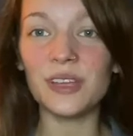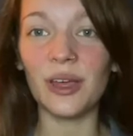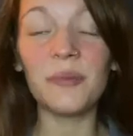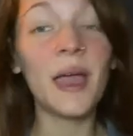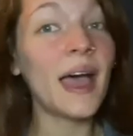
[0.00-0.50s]

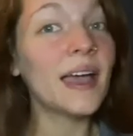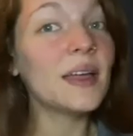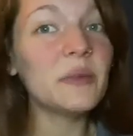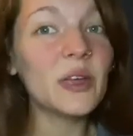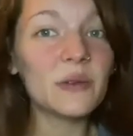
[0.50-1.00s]
Club.
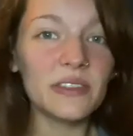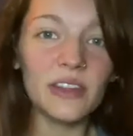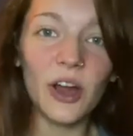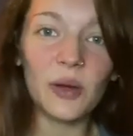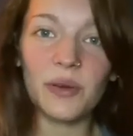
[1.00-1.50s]
I'm here
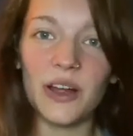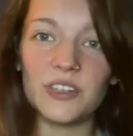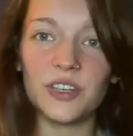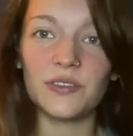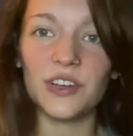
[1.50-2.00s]
with an art
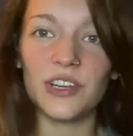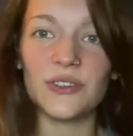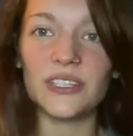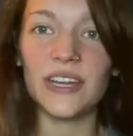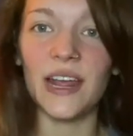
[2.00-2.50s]
project for
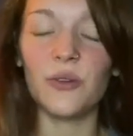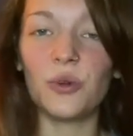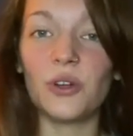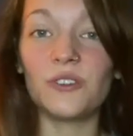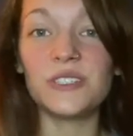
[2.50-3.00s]
you today.
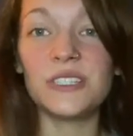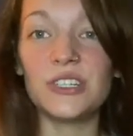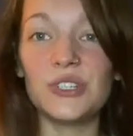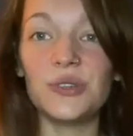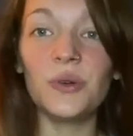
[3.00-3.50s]
We're going to
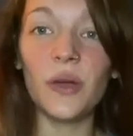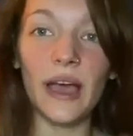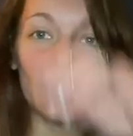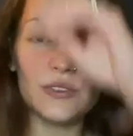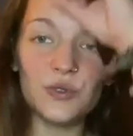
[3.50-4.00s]
teach you
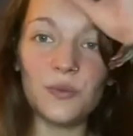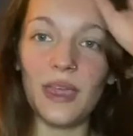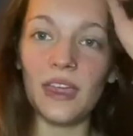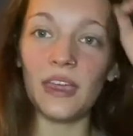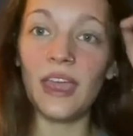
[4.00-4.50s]
how to
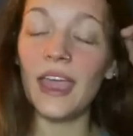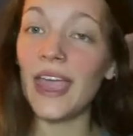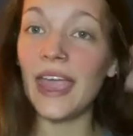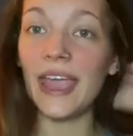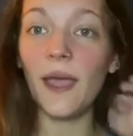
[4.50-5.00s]
make
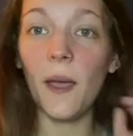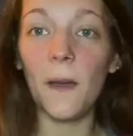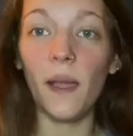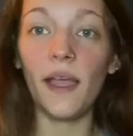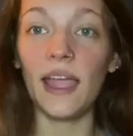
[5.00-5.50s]
a
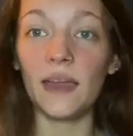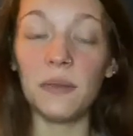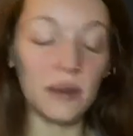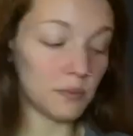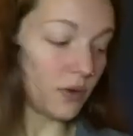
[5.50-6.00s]

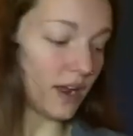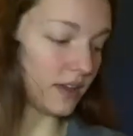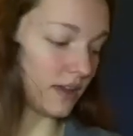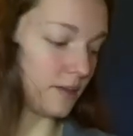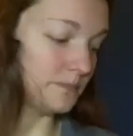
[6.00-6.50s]
handmade
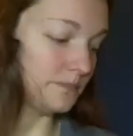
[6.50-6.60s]
maraca.